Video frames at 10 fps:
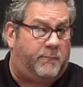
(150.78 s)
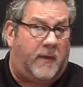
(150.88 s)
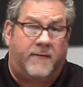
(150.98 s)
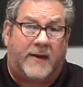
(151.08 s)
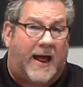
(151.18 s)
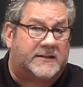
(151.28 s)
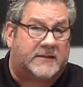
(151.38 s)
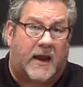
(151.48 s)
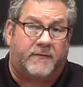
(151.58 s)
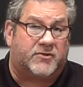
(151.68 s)
even
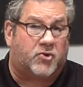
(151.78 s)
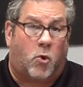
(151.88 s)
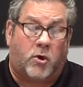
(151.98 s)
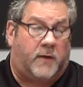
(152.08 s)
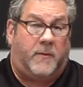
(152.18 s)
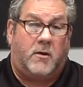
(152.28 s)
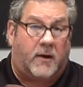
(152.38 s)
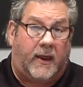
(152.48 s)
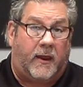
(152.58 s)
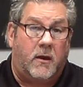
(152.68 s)
outside of a school
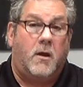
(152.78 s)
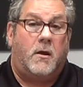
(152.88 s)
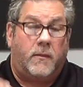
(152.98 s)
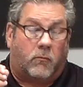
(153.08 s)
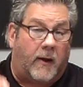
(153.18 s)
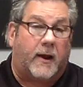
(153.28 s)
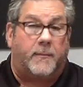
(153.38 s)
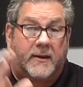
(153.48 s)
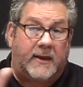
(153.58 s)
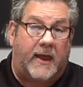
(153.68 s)
community, the
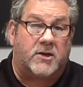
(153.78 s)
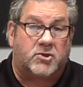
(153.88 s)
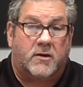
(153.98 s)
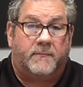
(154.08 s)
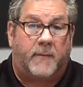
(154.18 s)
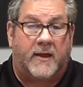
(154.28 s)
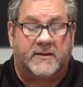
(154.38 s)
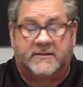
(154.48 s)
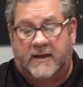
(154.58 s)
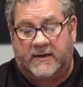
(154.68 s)
recommendation by the
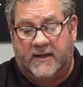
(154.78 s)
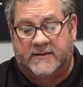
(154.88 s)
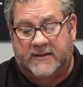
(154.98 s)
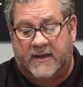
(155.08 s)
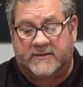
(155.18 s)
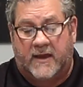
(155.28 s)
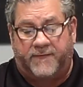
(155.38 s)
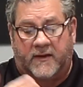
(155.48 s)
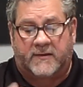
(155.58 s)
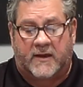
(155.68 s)
CDC is that
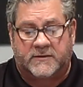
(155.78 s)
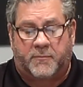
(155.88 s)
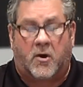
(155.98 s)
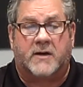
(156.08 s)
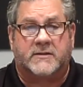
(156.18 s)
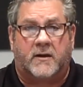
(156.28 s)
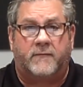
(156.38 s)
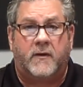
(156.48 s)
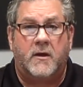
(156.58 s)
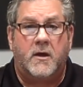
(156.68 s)
if you test positive,
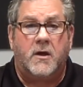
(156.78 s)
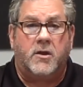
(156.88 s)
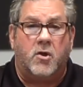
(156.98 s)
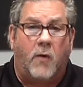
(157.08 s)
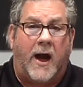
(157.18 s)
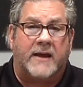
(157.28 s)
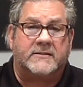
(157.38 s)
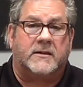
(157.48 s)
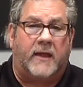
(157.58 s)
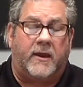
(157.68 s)
you
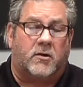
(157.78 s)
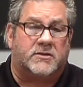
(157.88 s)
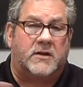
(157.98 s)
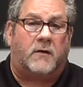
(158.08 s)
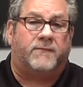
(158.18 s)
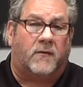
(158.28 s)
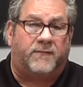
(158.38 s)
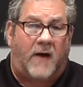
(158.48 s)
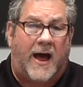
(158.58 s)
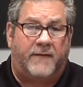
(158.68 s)
isolate yourself for
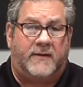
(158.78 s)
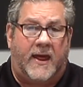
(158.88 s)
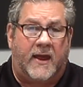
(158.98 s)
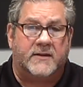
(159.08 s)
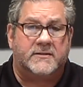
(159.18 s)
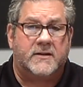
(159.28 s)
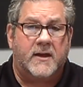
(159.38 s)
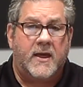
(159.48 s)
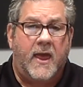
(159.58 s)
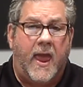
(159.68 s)
5 days,
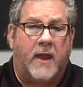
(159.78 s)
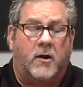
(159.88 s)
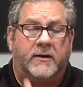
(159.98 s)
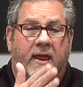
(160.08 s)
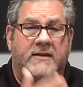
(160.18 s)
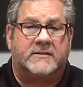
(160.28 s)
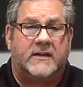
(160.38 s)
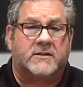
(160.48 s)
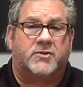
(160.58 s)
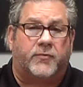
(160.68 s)
and on days
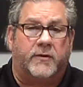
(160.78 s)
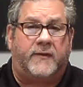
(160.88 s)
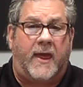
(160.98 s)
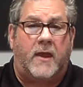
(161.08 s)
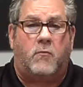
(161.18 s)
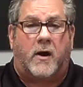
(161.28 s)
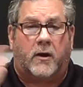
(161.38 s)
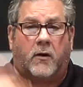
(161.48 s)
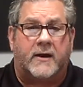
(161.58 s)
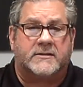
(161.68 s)
6 through 10, while
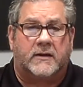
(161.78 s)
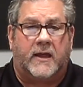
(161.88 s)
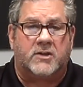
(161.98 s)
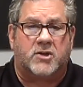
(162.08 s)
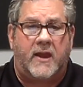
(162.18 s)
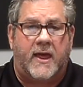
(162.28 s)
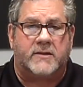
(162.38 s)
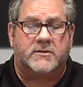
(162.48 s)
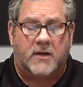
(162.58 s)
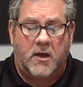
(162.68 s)
your isolation
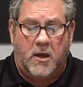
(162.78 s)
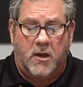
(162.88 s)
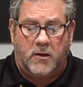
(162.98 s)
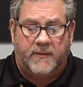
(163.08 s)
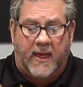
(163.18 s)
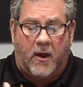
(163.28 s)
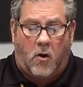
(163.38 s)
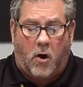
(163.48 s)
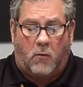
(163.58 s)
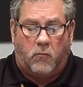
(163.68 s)
ends, they
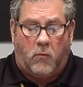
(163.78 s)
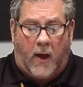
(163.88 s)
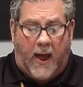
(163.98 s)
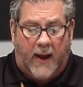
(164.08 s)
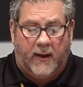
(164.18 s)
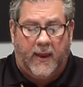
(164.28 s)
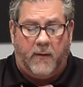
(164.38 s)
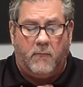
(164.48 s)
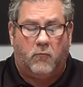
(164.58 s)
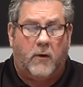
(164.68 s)
are
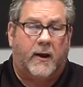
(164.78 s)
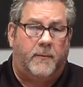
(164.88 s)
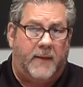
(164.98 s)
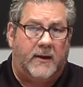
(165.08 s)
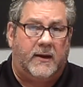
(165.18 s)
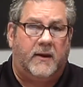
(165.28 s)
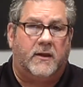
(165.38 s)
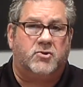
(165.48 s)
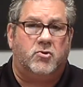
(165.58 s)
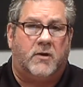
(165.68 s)
highly recommending
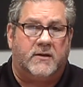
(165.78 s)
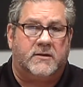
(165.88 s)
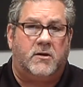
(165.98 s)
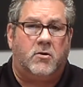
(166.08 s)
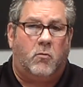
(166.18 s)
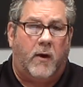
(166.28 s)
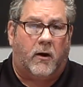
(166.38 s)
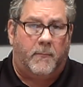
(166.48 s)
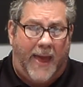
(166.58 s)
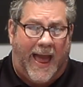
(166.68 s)
that you continue to wear
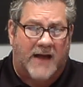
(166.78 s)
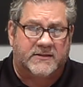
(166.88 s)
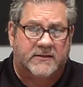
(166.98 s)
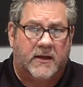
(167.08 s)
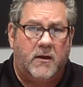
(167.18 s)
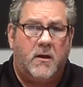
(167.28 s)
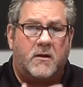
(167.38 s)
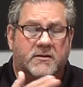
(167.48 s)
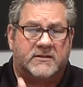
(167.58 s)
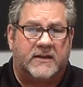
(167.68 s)
a mask
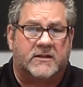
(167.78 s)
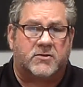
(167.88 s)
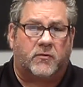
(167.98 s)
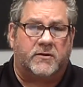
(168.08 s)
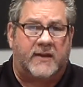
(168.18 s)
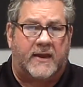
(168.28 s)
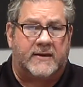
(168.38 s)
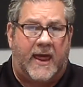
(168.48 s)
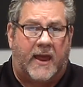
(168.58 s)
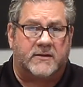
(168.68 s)
6 through 10
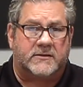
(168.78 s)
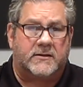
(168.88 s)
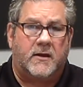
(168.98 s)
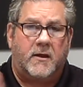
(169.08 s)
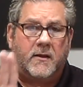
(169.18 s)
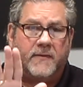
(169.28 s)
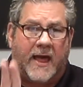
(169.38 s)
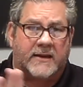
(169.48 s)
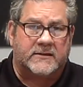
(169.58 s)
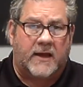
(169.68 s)
days.
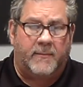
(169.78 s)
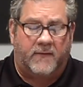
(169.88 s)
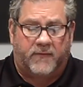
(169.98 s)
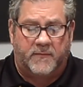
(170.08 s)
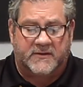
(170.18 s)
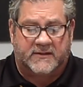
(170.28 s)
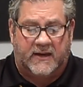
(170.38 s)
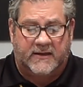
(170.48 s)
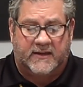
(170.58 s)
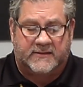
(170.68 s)
That is coming from the
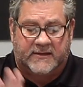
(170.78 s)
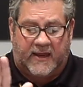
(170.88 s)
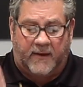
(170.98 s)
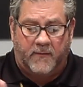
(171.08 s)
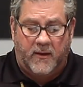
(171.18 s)
CDC.